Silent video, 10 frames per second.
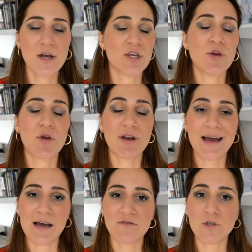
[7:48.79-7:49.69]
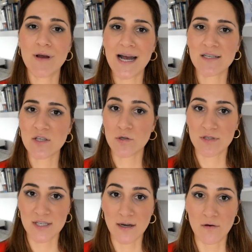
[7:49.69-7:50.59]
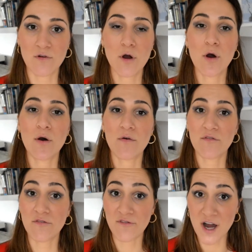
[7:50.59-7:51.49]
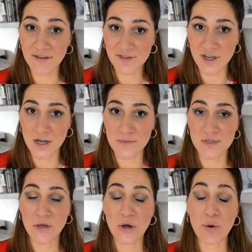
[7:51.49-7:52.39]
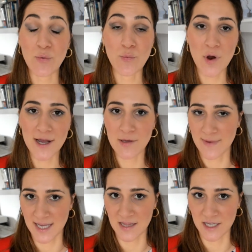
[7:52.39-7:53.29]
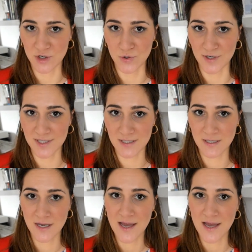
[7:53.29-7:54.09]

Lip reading: you're going to have to ask yourself 5 times why you're making that choice.